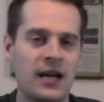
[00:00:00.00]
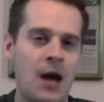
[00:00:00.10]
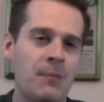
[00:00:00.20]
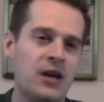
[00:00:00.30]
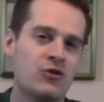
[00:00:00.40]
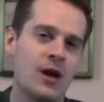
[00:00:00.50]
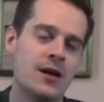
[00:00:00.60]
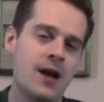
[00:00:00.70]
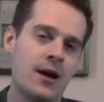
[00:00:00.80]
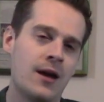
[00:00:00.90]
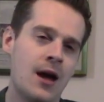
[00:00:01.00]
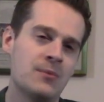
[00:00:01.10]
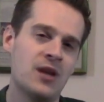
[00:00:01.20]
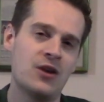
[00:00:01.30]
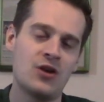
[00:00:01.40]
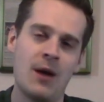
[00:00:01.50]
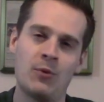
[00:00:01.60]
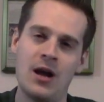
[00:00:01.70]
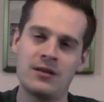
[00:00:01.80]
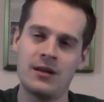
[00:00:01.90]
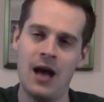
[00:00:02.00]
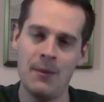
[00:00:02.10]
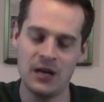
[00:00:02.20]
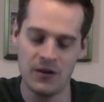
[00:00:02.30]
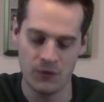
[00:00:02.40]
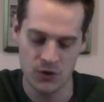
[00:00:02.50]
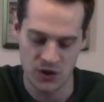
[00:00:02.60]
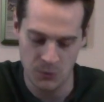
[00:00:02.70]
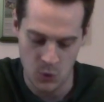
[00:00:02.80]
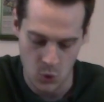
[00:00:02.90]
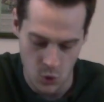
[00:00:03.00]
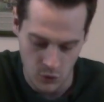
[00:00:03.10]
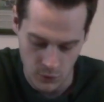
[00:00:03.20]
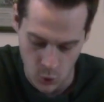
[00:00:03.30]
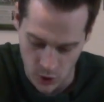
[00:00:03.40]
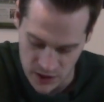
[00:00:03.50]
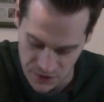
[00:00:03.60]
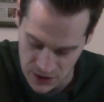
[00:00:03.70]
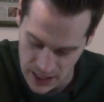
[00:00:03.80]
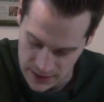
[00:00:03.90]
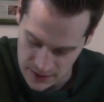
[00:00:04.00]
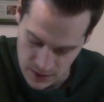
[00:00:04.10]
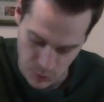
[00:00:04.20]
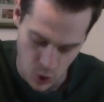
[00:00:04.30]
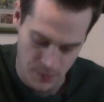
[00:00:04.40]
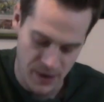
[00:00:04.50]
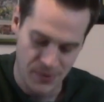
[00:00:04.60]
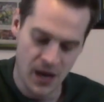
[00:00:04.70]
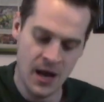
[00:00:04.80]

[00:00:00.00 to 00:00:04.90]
out patreon.com/TomGrossiComedy for some cool rewards if you'd like to support me.